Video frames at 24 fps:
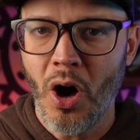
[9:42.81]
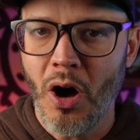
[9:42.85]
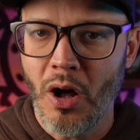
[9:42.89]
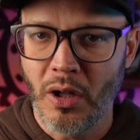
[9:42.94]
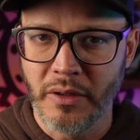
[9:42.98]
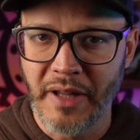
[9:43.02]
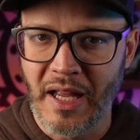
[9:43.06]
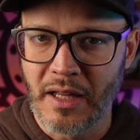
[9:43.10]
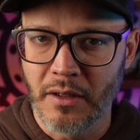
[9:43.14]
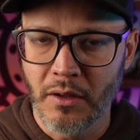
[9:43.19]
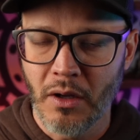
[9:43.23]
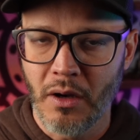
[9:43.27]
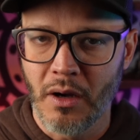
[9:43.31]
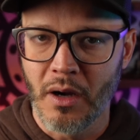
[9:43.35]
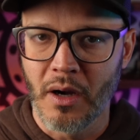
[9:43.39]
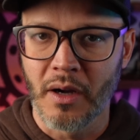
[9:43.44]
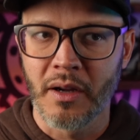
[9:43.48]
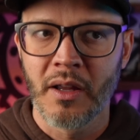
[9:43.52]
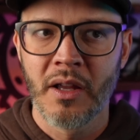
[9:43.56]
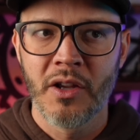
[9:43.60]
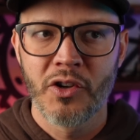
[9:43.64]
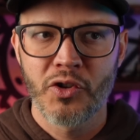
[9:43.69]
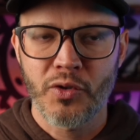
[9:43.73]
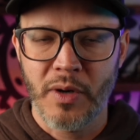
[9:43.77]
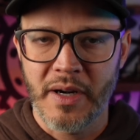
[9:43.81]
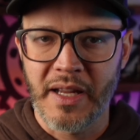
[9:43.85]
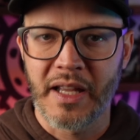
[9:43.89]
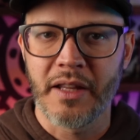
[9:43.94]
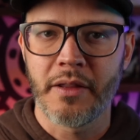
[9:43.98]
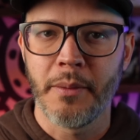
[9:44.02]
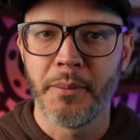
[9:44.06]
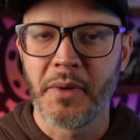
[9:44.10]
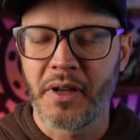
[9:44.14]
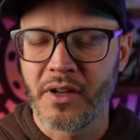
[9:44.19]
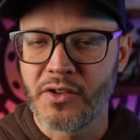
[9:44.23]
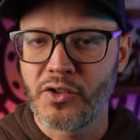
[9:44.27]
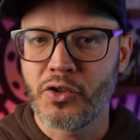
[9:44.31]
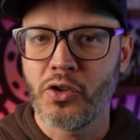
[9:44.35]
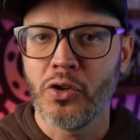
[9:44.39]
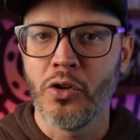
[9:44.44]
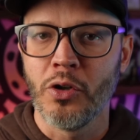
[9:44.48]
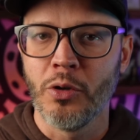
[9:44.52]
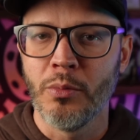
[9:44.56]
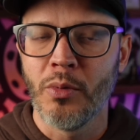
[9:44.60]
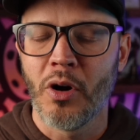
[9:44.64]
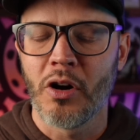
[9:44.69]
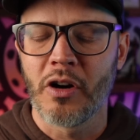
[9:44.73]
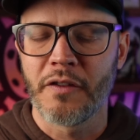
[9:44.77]
all day long trying to get them to
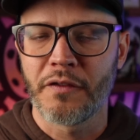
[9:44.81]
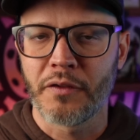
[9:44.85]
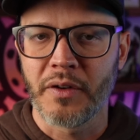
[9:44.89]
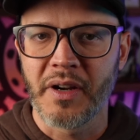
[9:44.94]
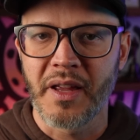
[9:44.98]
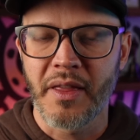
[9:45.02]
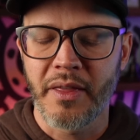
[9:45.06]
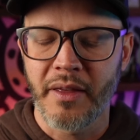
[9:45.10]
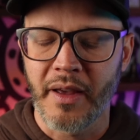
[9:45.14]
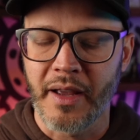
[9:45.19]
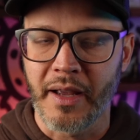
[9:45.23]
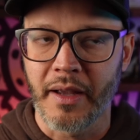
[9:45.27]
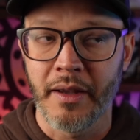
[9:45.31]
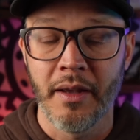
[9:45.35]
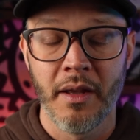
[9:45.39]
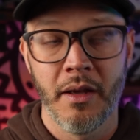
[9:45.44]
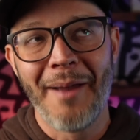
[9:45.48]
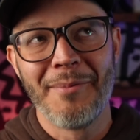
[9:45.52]
consume our free thing.